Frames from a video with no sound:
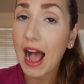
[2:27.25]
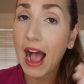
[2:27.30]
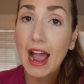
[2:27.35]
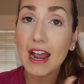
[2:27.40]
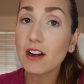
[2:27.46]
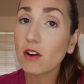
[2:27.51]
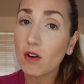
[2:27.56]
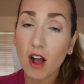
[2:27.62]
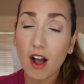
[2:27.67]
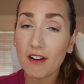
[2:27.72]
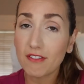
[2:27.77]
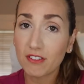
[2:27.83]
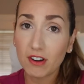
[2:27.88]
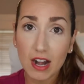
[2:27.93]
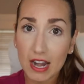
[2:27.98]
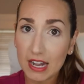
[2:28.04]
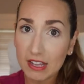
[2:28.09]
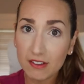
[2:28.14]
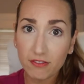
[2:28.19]
I don't
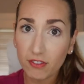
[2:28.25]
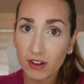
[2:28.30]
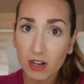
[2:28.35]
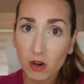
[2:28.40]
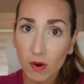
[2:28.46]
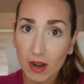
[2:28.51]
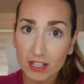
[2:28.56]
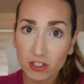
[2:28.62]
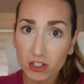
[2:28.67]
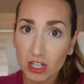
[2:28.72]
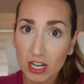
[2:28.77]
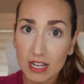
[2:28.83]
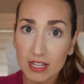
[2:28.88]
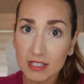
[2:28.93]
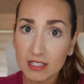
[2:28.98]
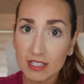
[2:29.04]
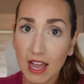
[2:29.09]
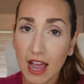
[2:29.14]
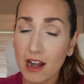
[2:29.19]
offer any free
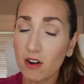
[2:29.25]
questions.